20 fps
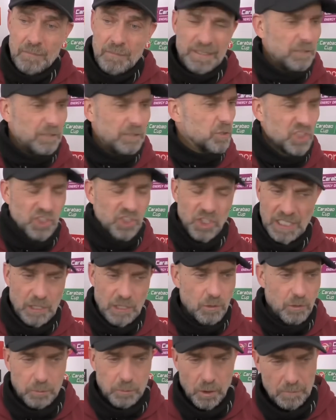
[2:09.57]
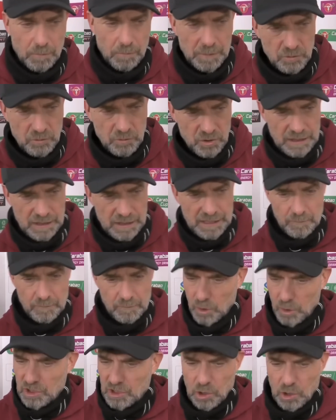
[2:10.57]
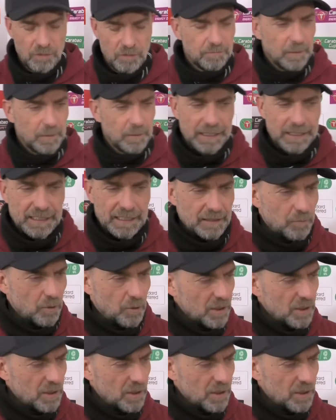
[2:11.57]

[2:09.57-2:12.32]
But that was not our problem today. The boys loved playing,